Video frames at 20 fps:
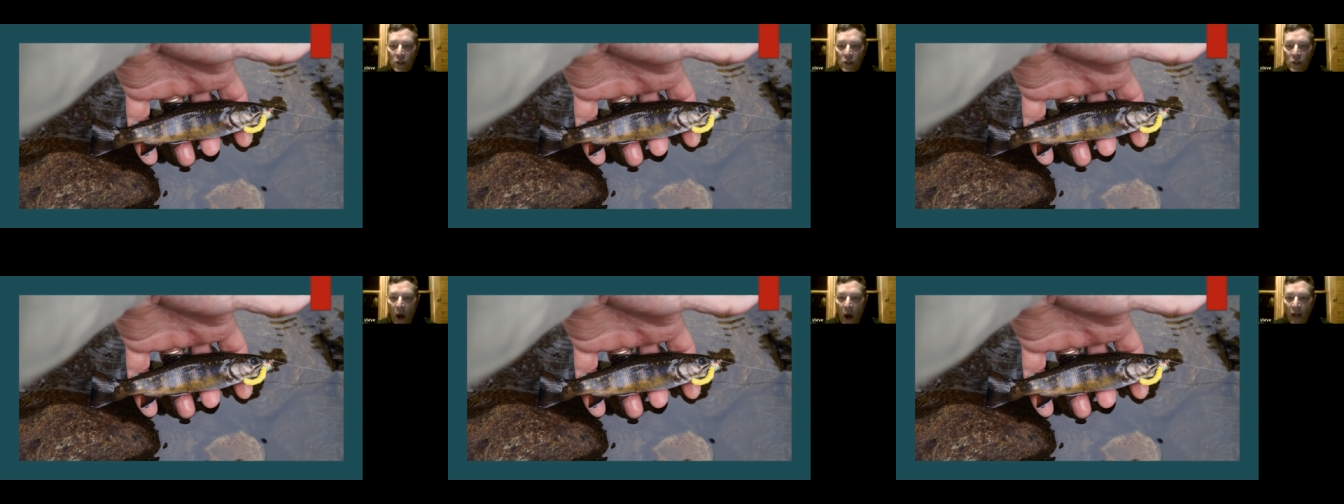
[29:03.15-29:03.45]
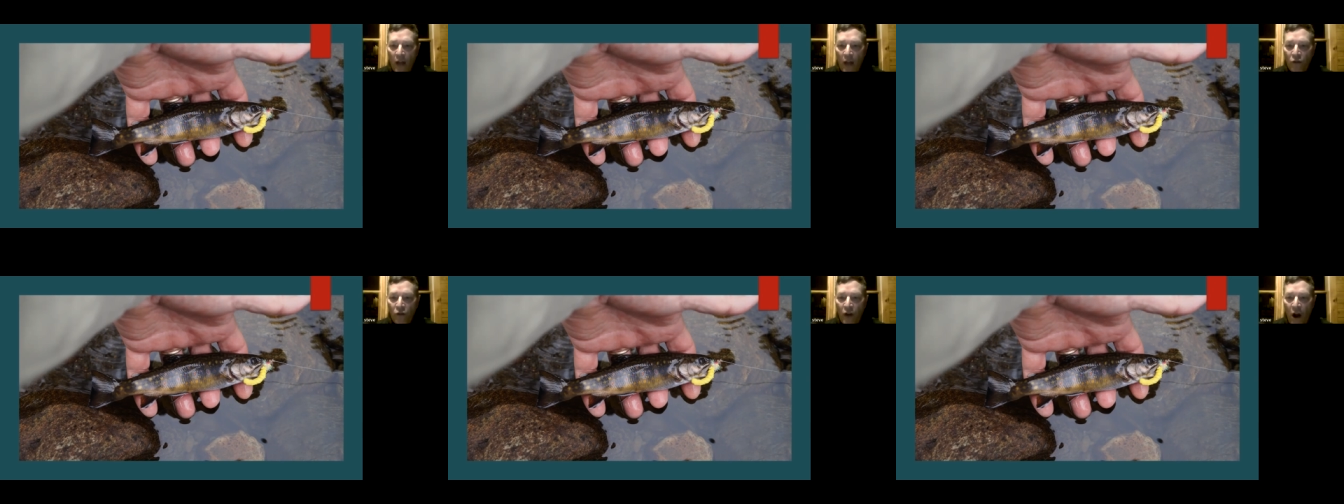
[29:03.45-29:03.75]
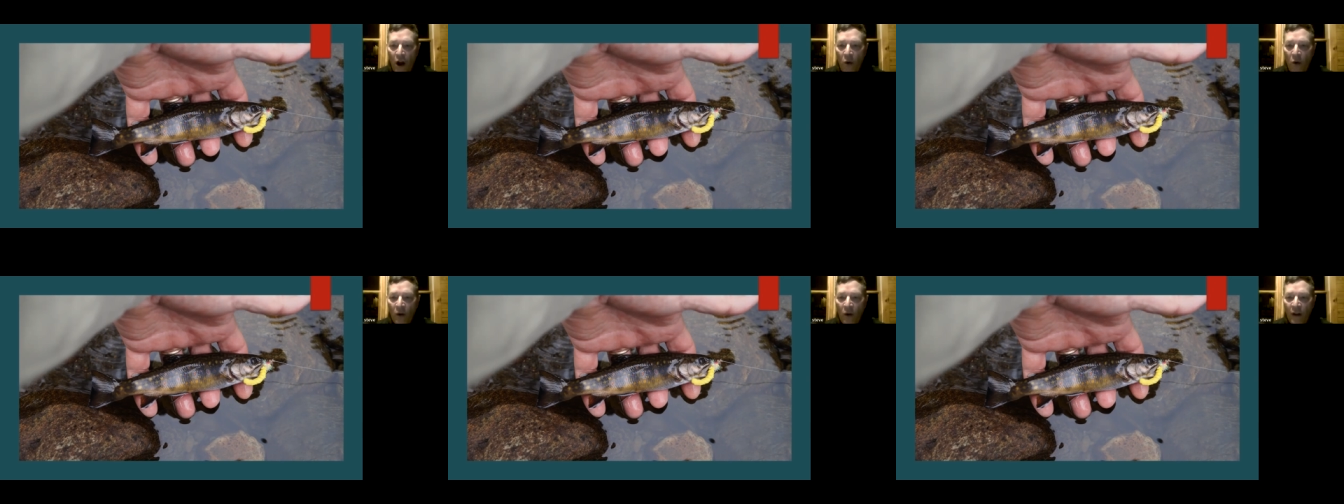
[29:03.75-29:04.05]
wild
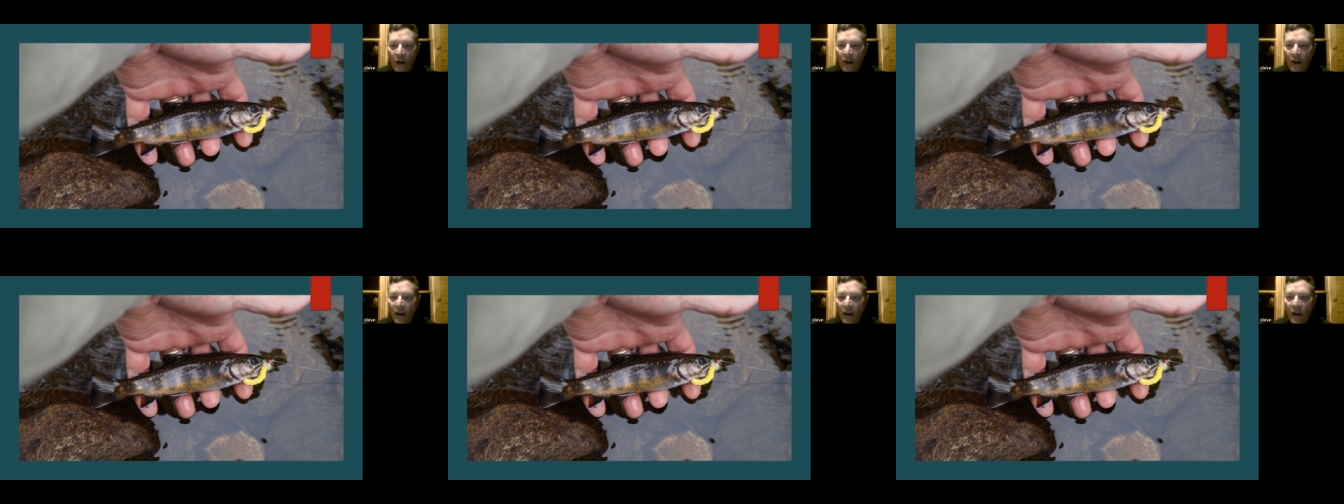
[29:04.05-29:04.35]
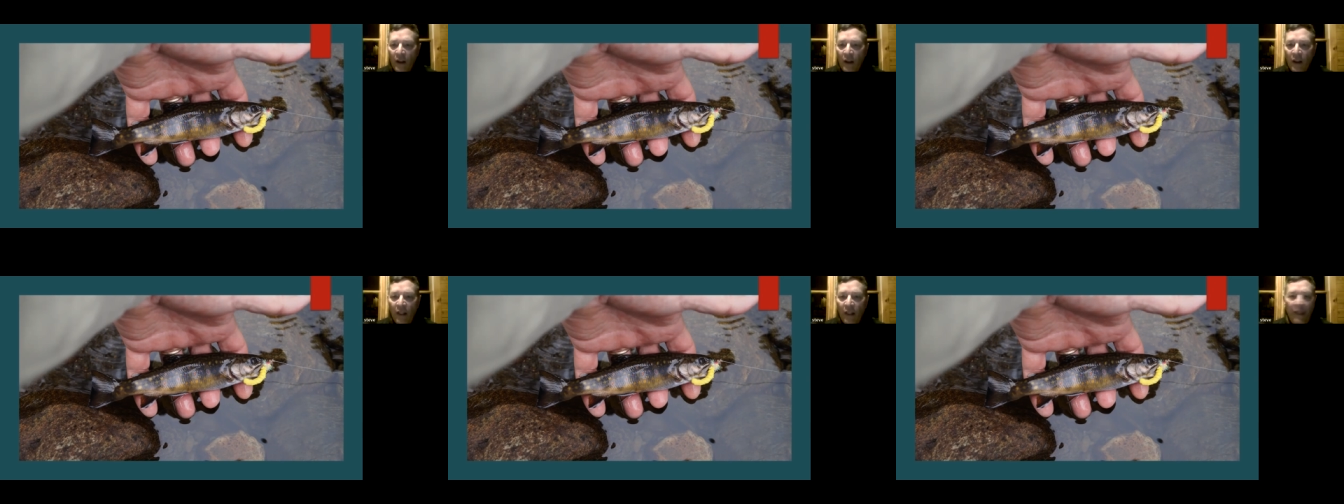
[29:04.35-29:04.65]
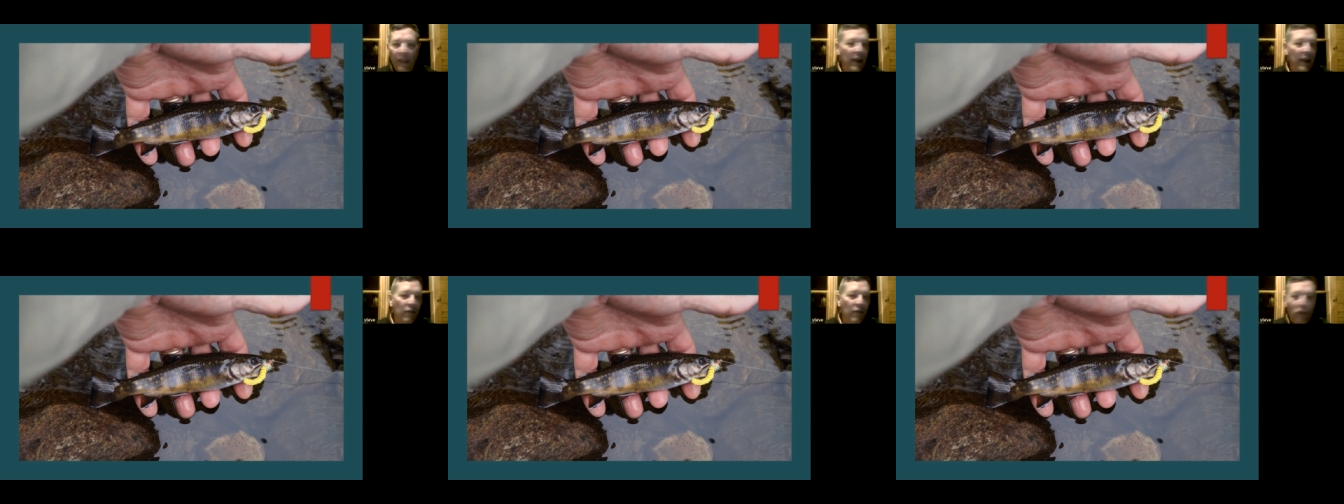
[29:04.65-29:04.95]
trout
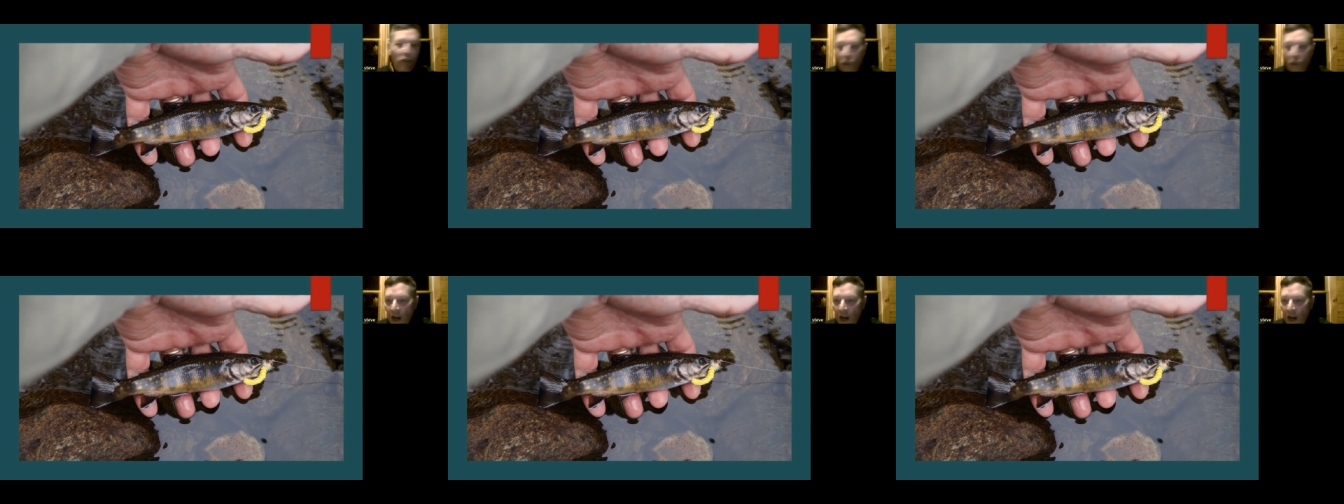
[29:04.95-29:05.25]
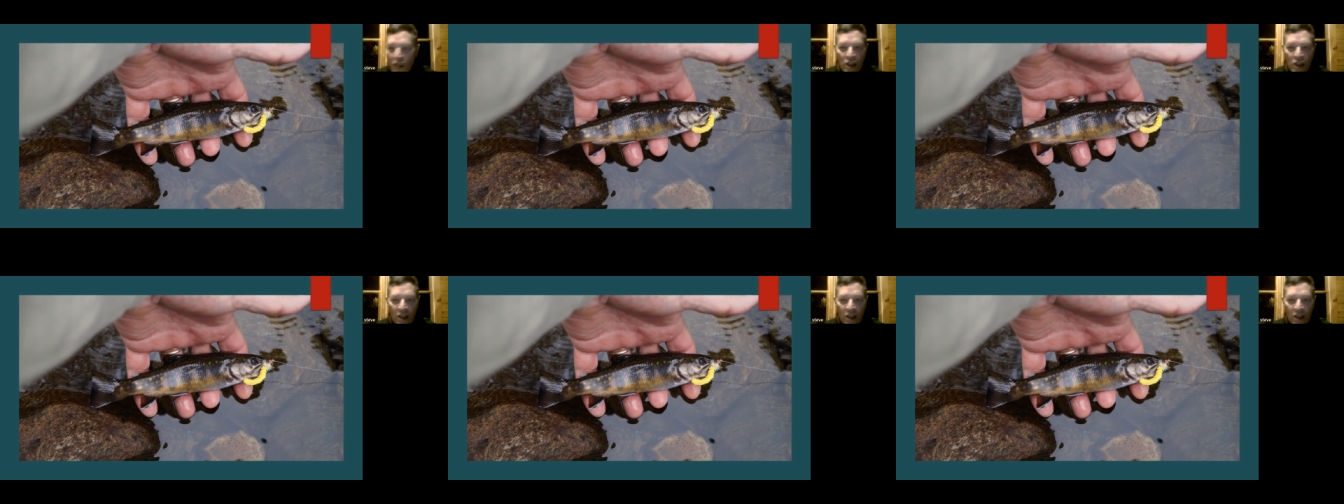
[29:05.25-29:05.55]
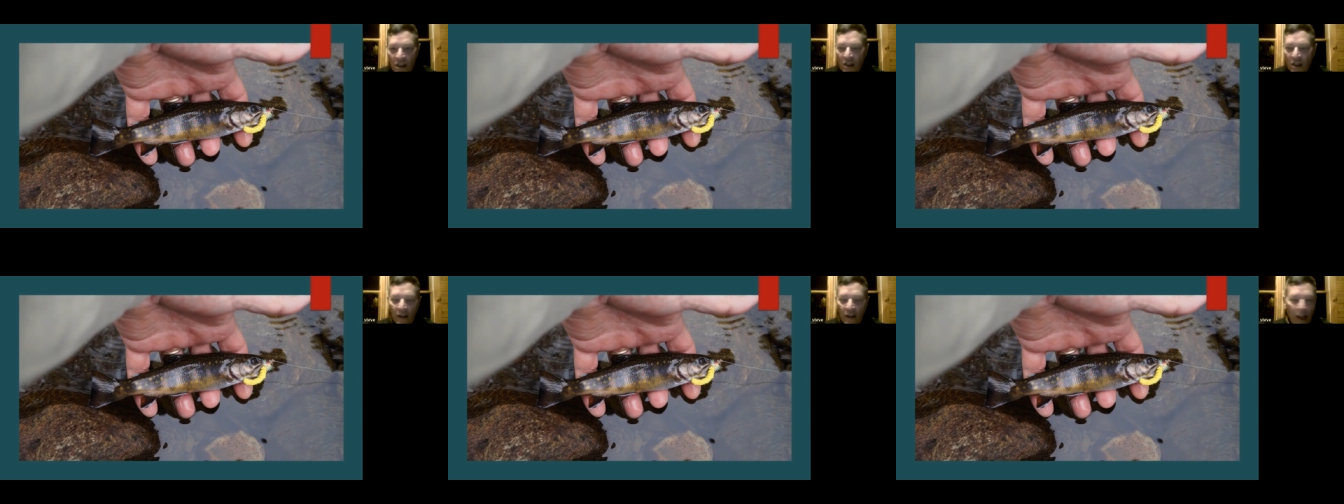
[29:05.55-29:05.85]
they're voracious.